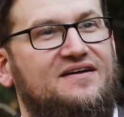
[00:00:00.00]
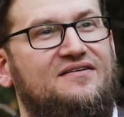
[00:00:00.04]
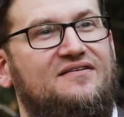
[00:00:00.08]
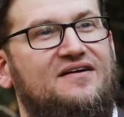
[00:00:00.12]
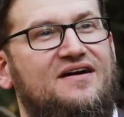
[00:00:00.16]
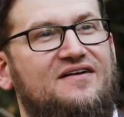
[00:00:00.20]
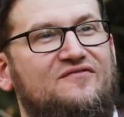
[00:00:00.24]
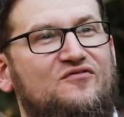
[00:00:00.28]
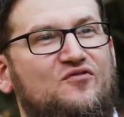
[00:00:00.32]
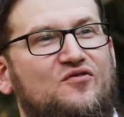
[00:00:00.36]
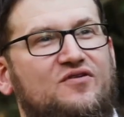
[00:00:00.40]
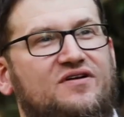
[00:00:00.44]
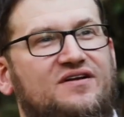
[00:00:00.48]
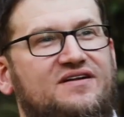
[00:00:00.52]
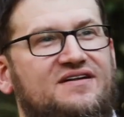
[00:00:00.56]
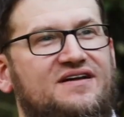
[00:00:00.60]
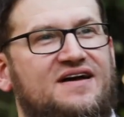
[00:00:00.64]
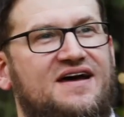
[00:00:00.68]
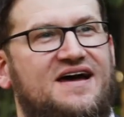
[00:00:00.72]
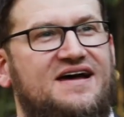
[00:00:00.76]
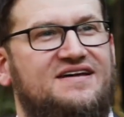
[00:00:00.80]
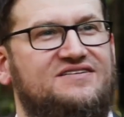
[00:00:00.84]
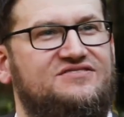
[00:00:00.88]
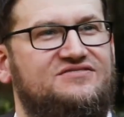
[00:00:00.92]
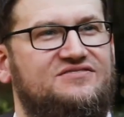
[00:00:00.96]
Now, everyone
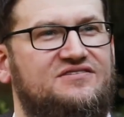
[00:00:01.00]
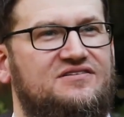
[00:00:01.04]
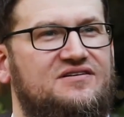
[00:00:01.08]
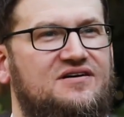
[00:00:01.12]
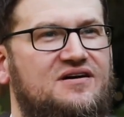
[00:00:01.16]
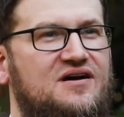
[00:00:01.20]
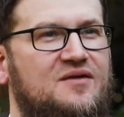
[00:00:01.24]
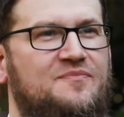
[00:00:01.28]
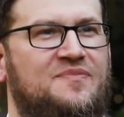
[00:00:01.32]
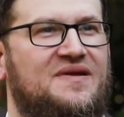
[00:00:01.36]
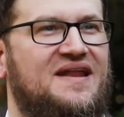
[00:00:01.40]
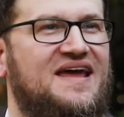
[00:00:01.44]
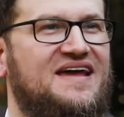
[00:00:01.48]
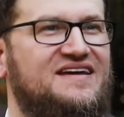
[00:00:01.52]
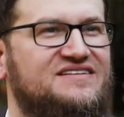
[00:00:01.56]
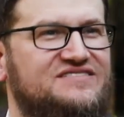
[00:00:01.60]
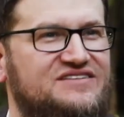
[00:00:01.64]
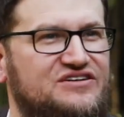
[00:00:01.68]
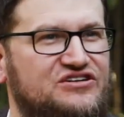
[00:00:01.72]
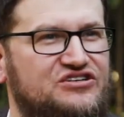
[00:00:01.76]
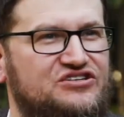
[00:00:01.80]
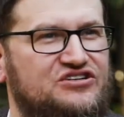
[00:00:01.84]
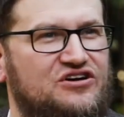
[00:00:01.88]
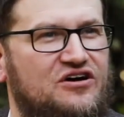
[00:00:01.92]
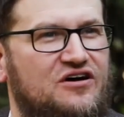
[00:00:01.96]
has a
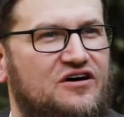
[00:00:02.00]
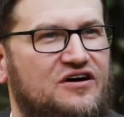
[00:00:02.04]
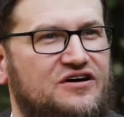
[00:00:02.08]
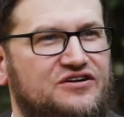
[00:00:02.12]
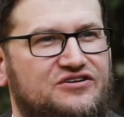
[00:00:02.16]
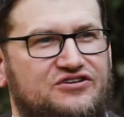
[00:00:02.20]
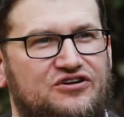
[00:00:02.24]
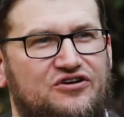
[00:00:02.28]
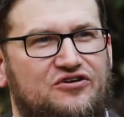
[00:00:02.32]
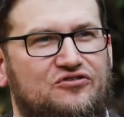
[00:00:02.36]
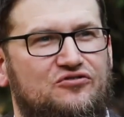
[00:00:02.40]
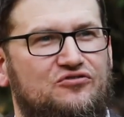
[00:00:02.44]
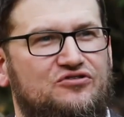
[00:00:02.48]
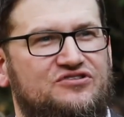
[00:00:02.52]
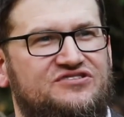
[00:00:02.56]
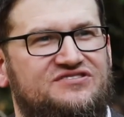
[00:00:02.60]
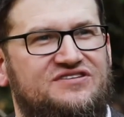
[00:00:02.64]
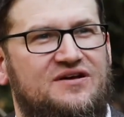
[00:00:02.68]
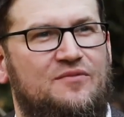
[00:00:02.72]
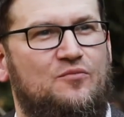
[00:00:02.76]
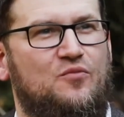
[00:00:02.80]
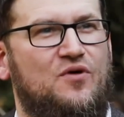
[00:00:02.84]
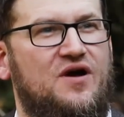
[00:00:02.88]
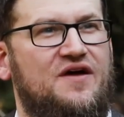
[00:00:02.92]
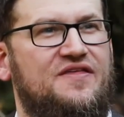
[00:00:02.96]
place in Sharjah or
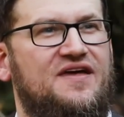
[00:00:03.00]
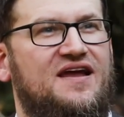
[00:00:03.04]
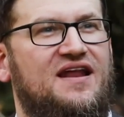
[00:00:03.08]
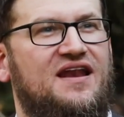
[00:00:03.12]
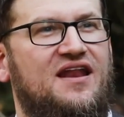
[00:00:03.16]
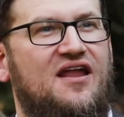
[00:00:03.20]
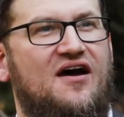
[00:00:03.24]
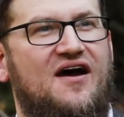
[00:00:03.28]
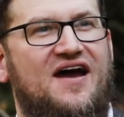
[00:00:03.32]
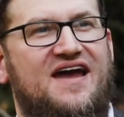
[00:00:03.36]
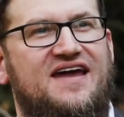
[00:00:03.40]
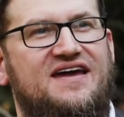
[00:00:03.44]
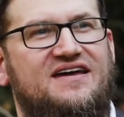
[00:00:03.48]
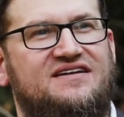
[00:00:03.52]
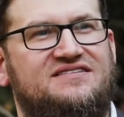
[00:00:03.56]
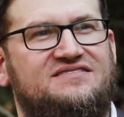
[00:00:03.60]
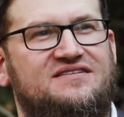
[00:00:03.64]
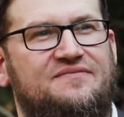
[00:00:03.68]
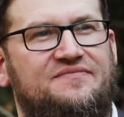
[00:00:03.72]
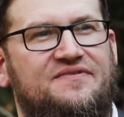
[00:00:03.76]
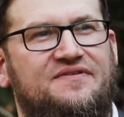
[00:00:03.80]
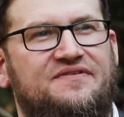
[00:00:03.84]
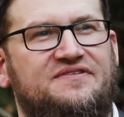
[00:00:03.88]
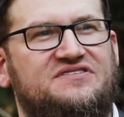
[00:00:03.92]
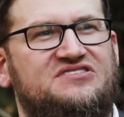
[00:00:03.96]
somewhere they like,
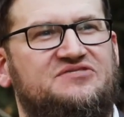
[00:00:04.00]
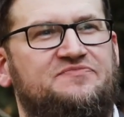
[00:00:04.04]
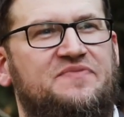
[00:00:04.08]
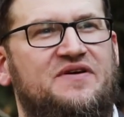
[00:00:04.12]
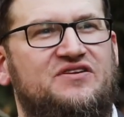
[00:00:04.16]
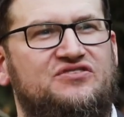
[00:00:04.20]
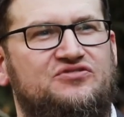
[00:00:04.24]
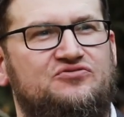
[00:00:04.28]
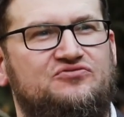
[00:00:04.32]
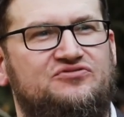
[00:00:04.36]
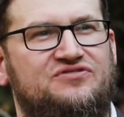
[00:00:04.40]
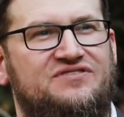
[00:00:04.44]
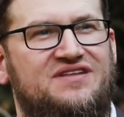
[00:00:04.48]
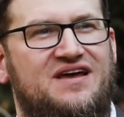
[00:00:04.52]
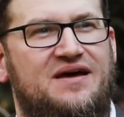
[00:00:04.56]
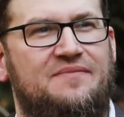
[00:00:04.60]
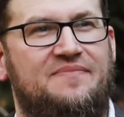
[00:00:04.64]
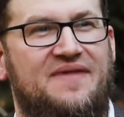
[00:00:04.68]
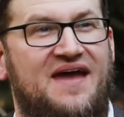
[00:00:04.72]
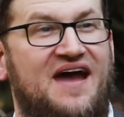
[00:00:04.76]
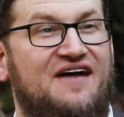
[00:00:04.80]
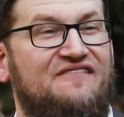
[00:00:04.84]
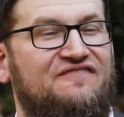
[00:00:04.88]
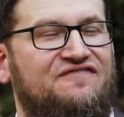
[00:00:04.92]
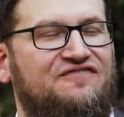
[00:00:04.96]
something that's special to
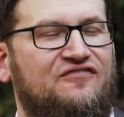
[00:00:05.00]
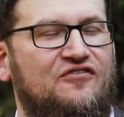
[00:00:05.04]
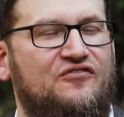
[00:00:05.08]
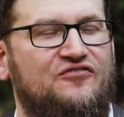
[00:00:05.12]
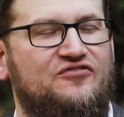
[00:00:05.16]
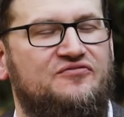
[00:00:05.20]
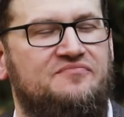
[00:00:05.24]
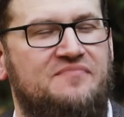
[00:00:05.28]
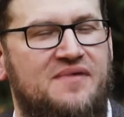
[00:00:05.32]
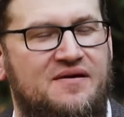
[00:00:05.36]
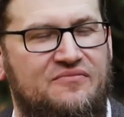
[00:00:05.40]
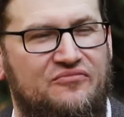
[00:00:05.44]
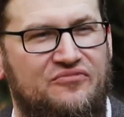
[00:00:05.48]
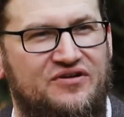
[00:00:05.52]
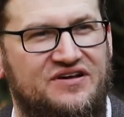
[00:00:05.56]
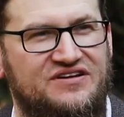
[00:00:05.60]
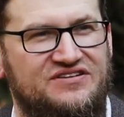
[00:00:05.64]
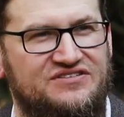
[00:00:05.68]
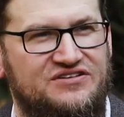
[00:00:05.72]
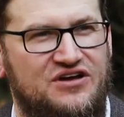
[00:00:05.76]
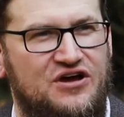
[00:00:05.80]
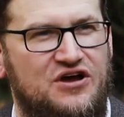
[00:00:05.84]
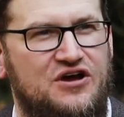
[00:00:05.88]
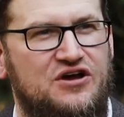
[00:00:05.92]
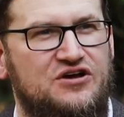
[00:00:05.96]
them. They have fond
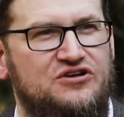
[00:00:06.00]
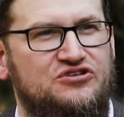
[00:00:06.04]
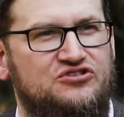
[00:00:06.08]
memories.